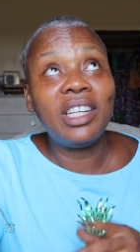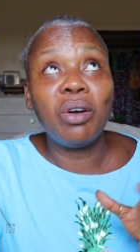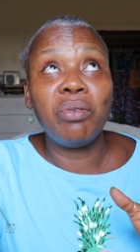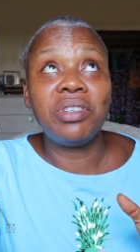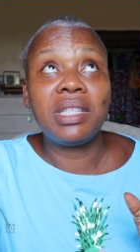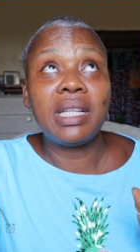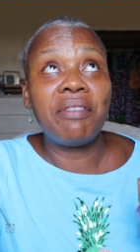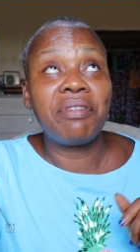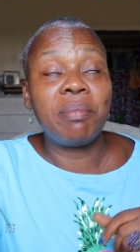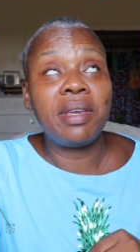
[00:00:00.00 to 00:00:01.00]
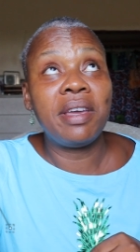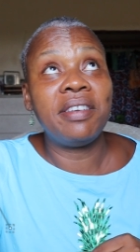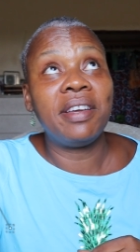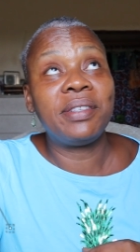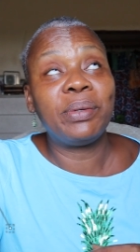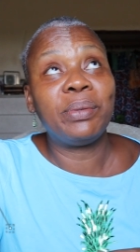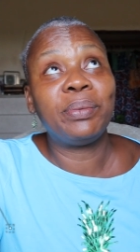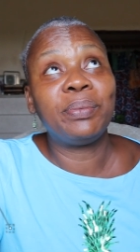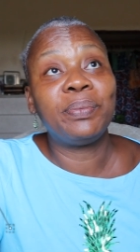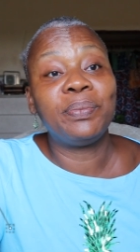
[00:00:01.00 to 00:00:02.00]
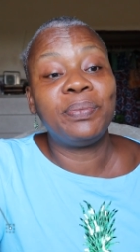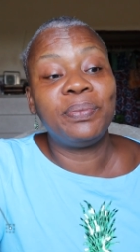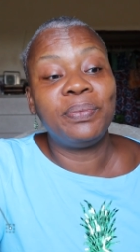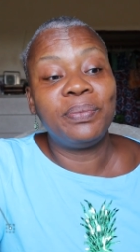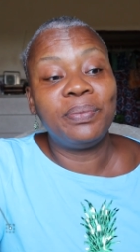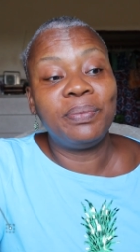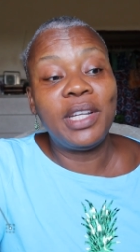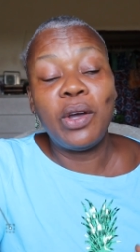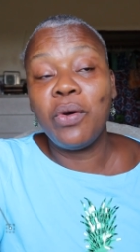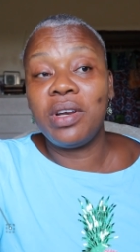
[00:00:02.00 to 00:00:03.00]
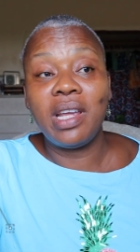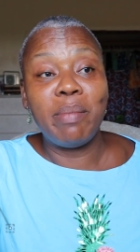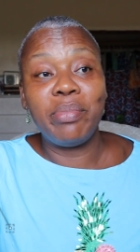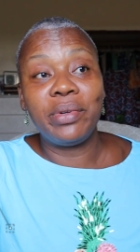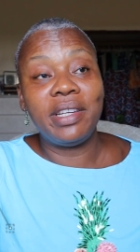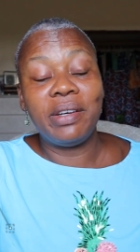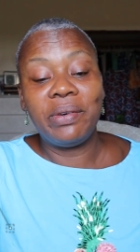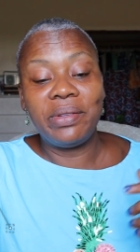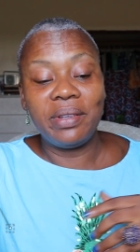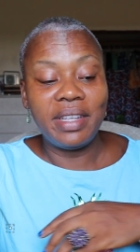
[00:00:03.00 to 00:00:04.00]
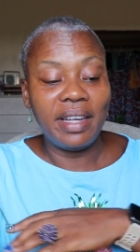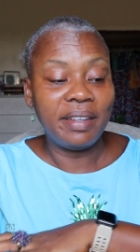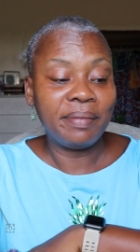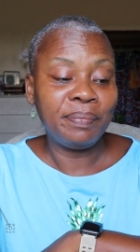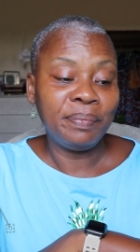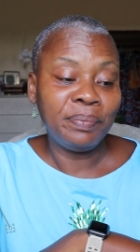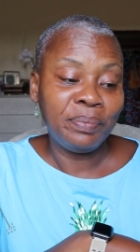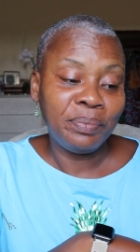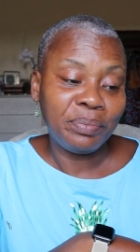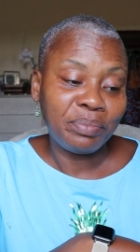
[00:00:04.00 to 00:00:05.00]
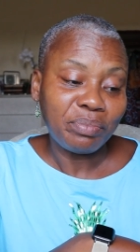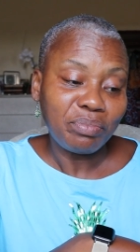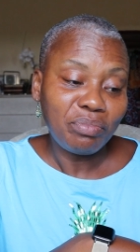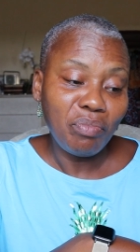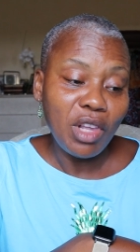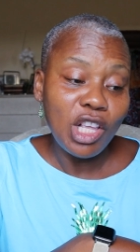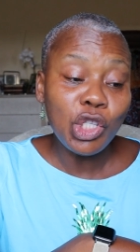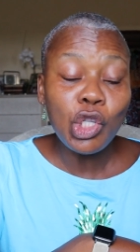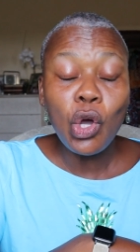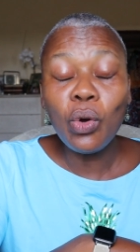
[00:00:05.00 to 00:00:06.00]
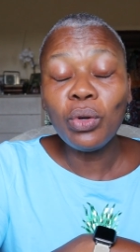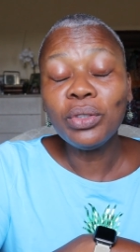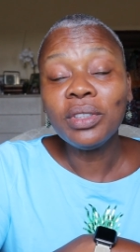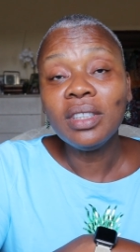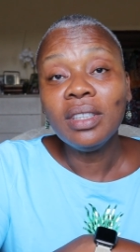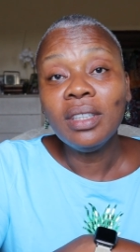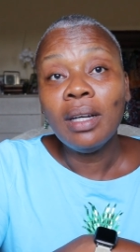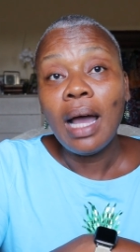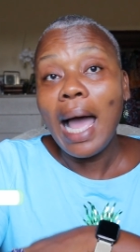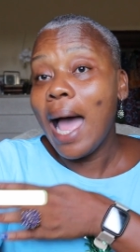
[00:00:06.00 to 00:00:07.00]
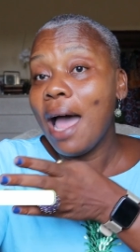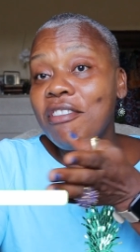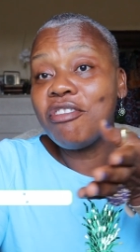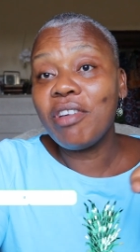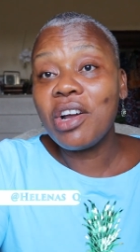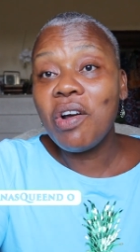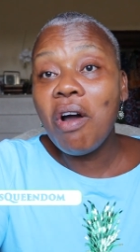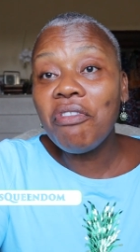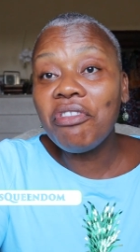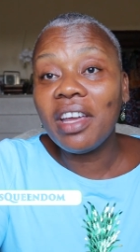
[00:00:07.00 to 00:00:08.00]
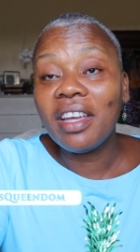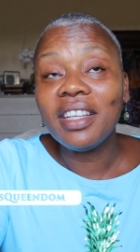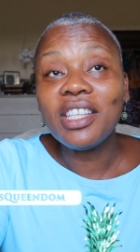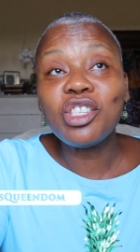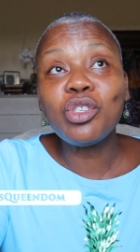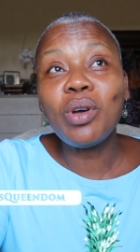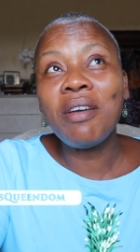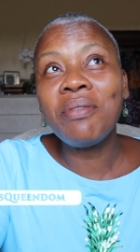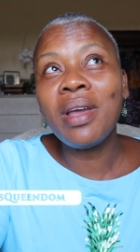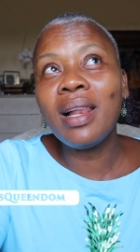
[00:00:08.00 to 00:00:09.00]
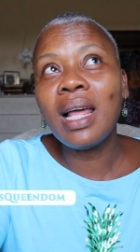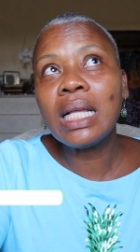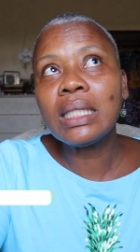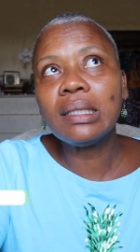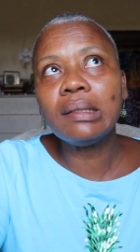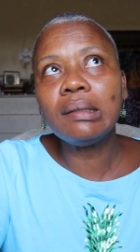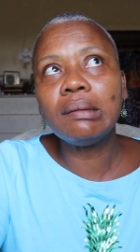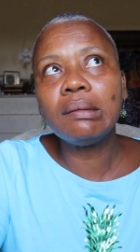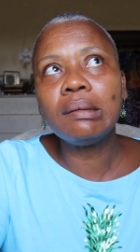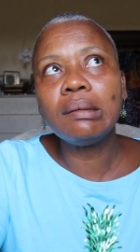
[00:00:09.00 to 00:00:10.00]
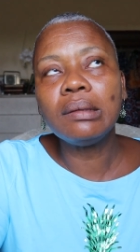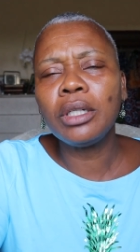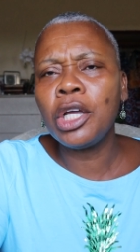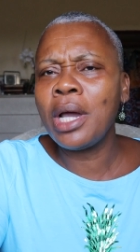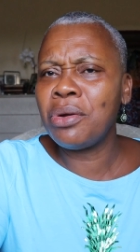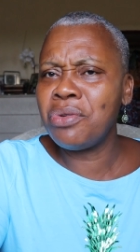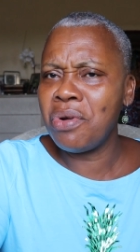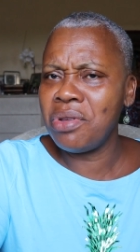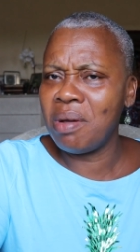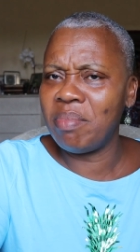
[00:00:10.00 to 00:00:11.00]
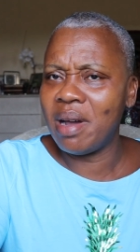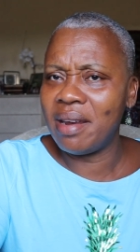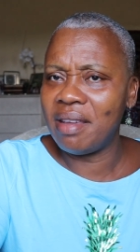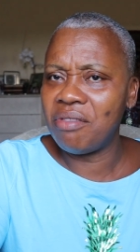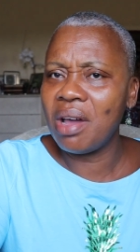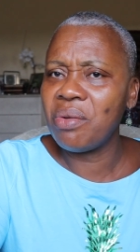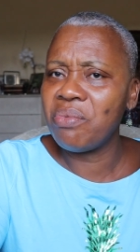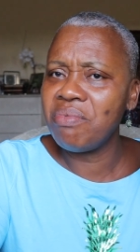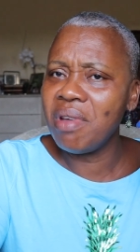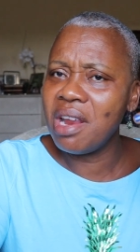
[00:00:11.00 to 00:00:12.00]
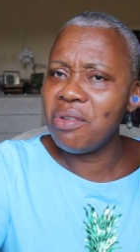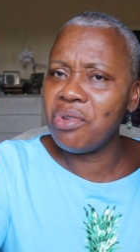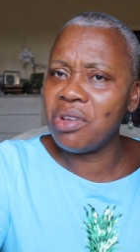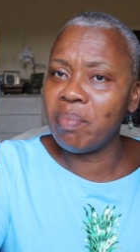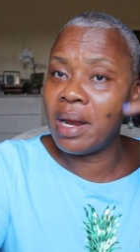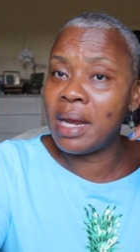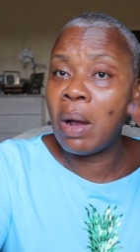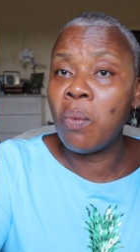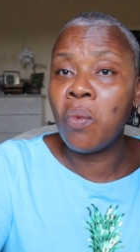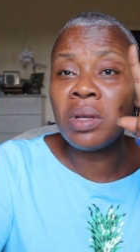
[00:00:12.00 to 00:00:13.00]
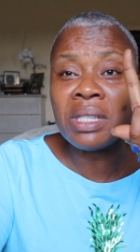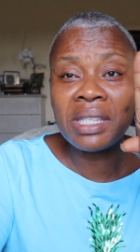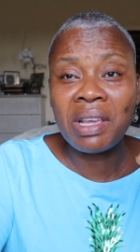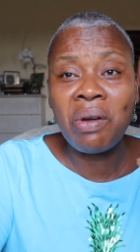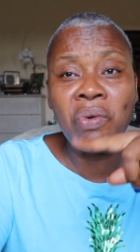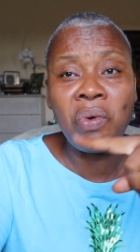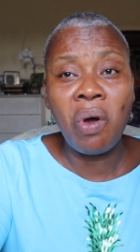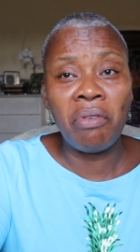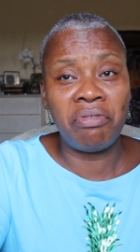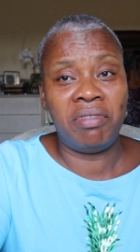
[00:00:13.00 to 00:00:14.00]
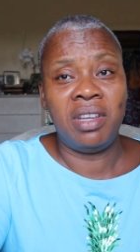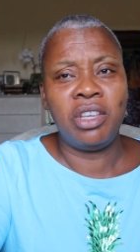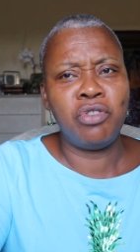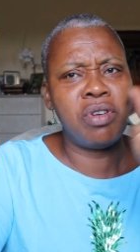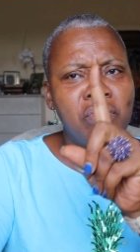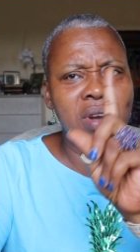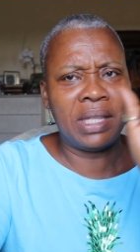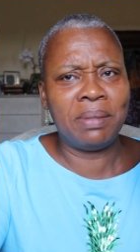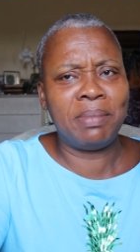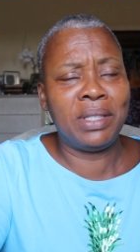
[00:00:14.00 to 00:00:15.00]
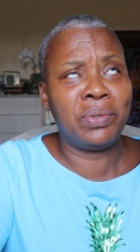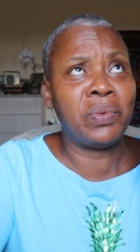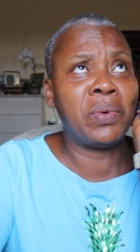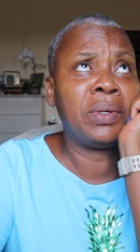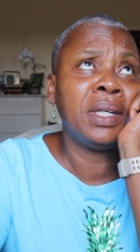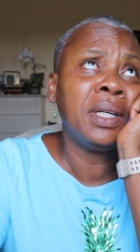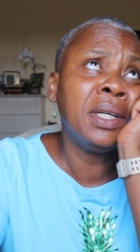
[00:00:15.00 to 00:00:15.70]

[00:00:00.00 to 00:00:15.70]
The orange is not from here yet though. The honey I bought the other day. So, I haven't drank coffee. So I realized, ooh, you gotta know your body. You gotta really know your body that once cell go off, you will know that something's wrong.